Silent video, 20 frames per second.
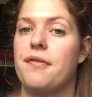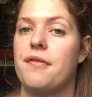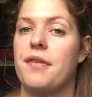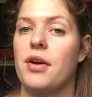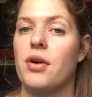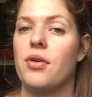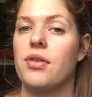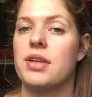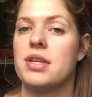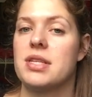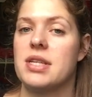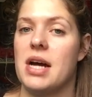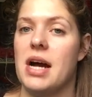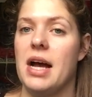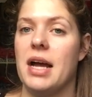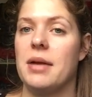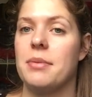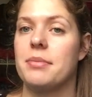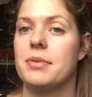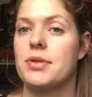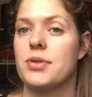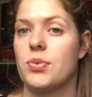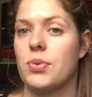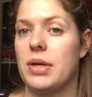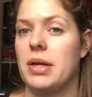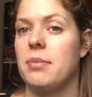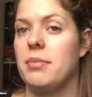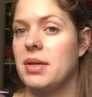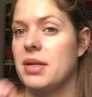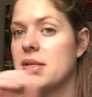fill the time
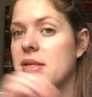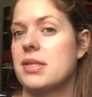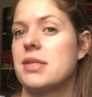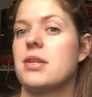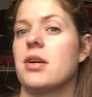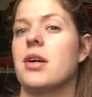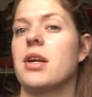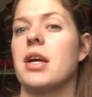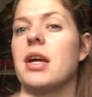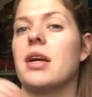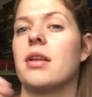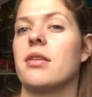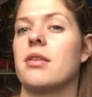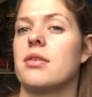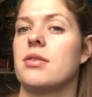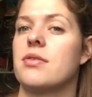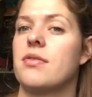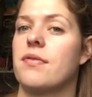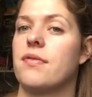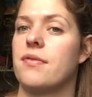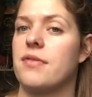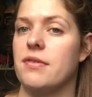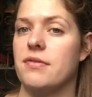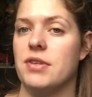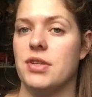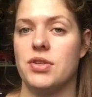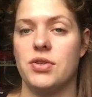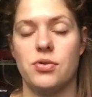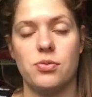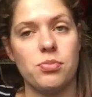between me starting the
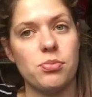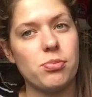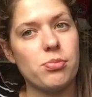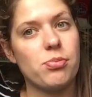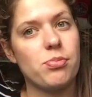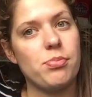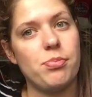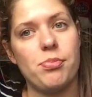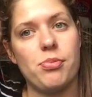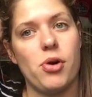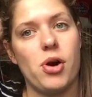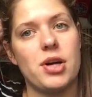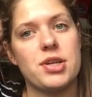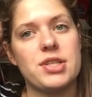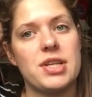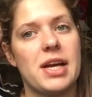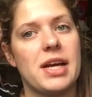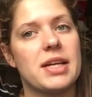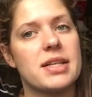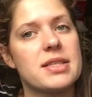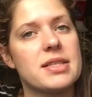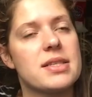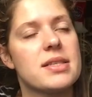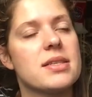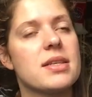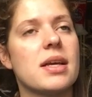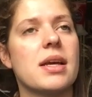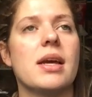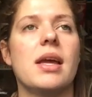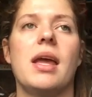52
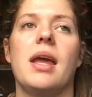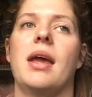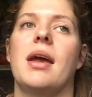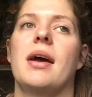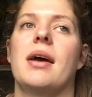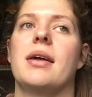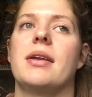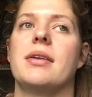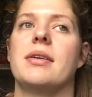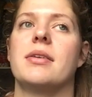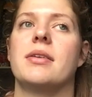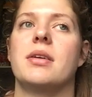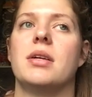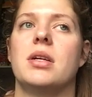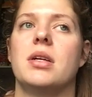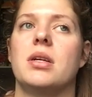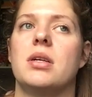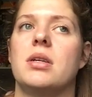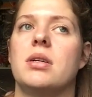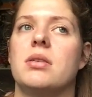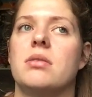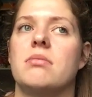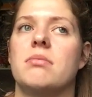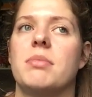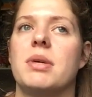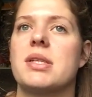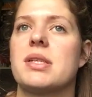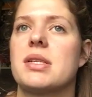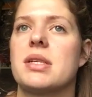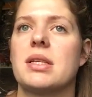projects and
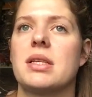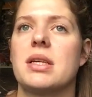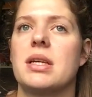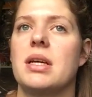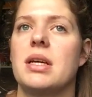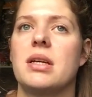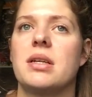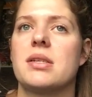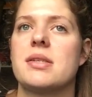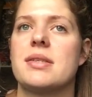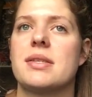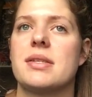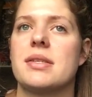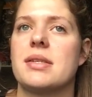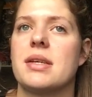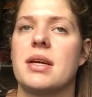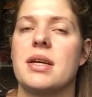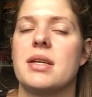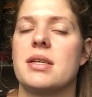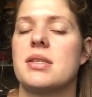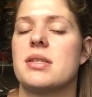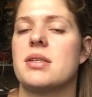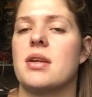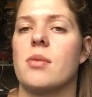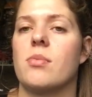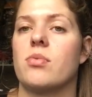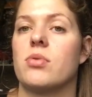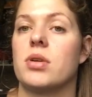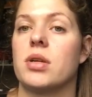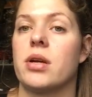basically since I
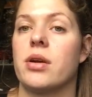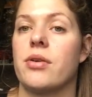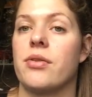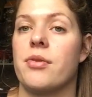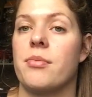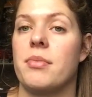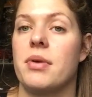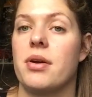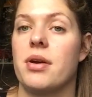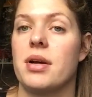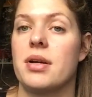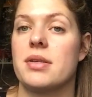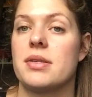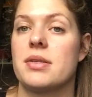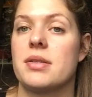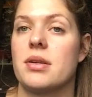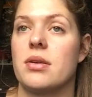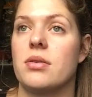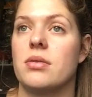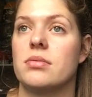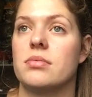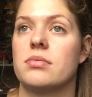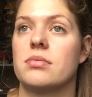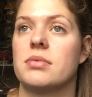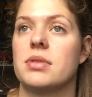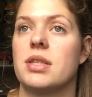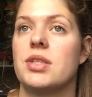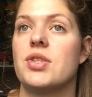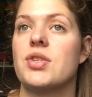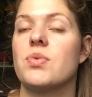stopped working on the mirror. So
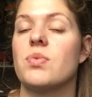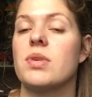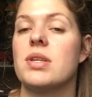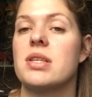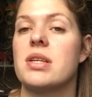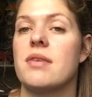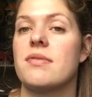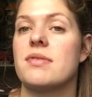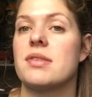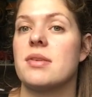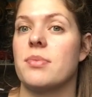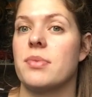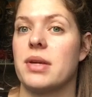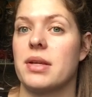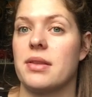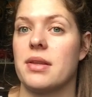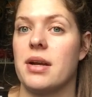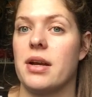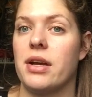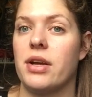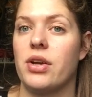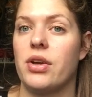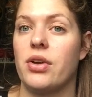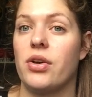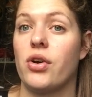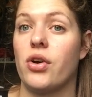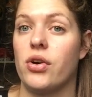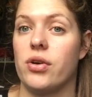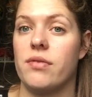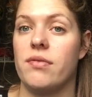I just wanted to have something that I
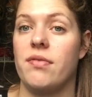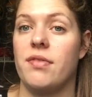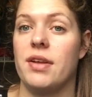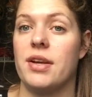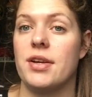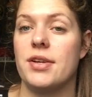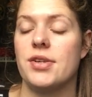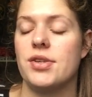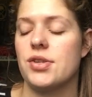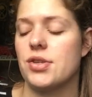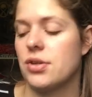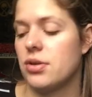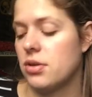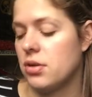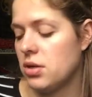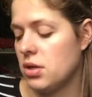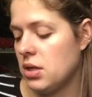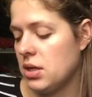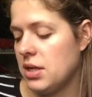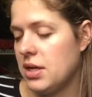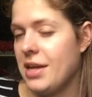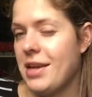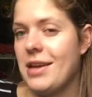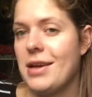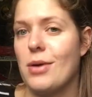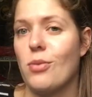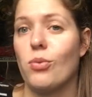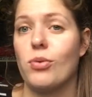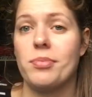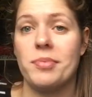could finish
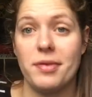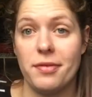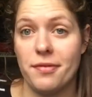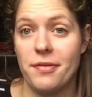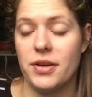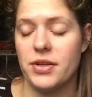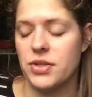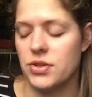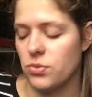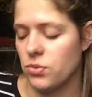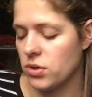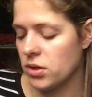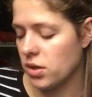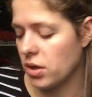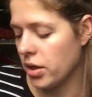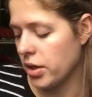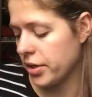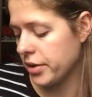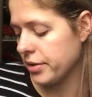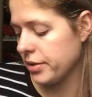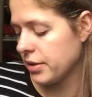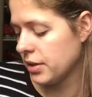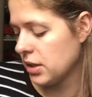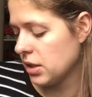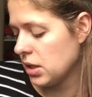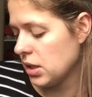and would be fun to work on.